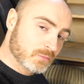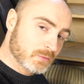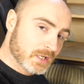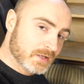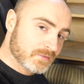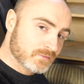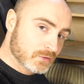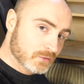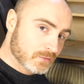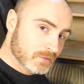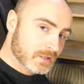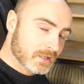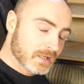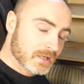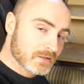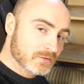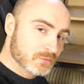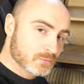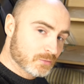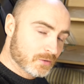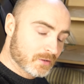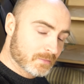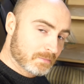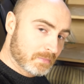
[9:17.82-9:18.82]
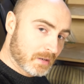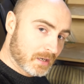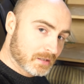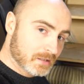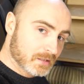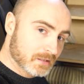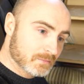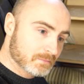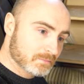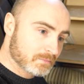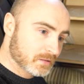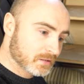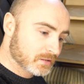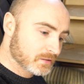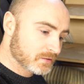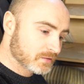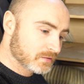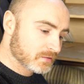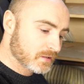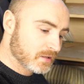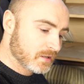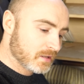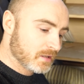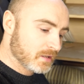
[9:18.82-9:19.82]
way of doing that is with a bucket,
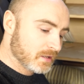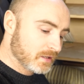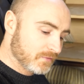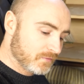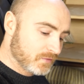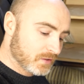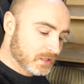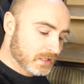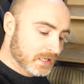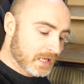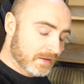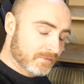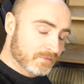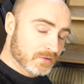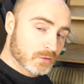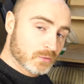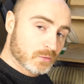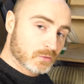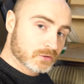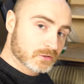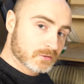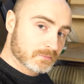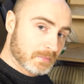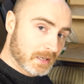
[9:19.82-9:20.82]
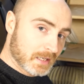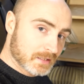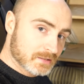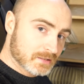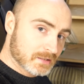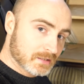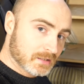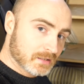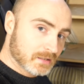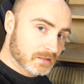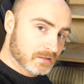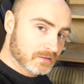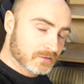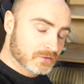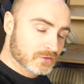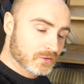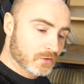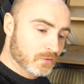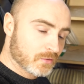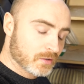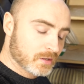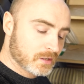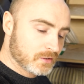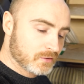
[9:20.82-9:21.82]
but if you can have it automatic
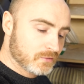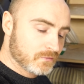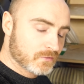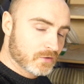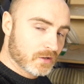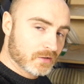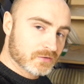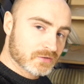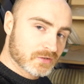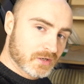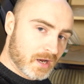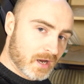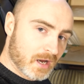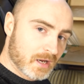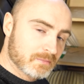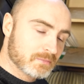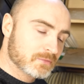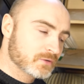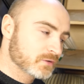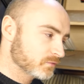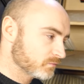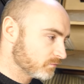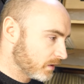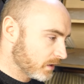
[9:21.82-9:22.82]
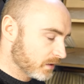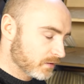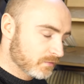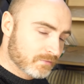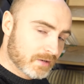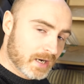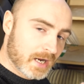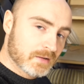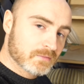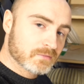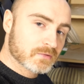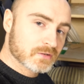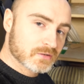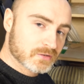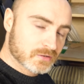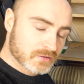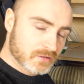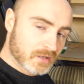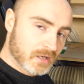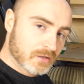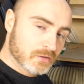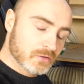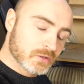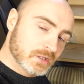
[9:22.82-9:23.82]
so that you've got time to run around and
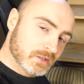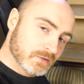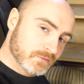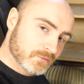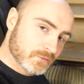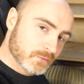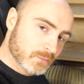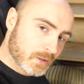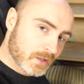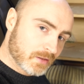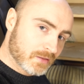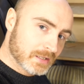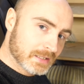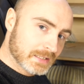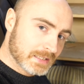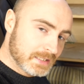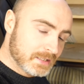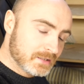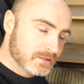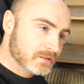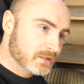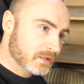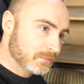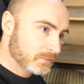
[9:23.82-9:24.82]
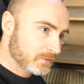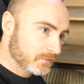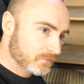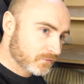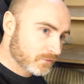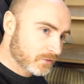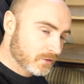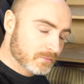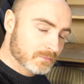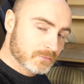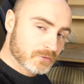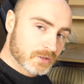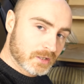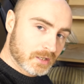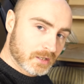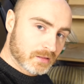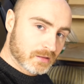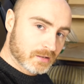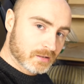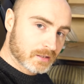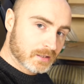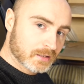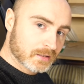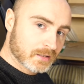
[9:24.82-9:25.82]
start looking for where the leak's coming from or
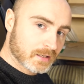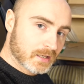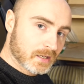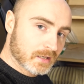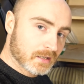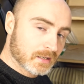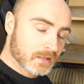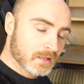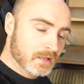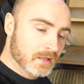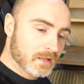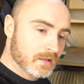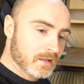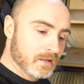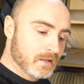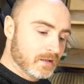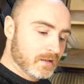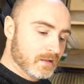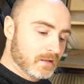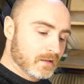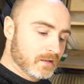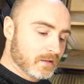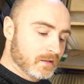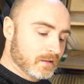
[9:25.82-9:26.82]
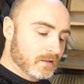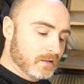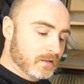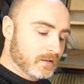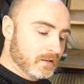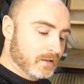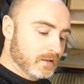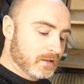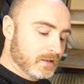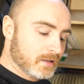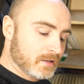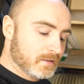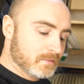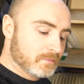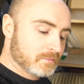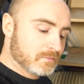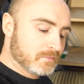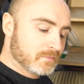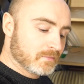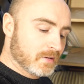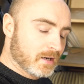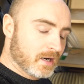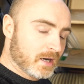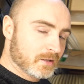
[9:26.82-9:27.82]
anything like that,
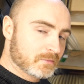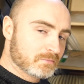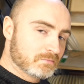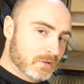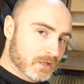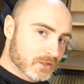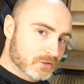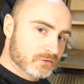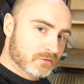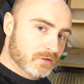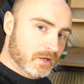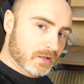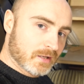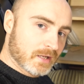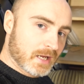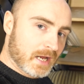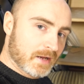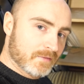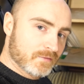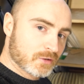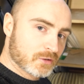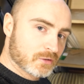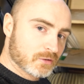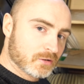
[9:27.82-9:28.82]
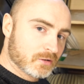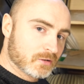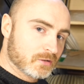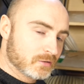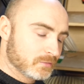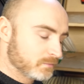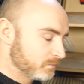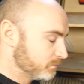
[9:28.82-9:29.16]
um, I'd much rather have a good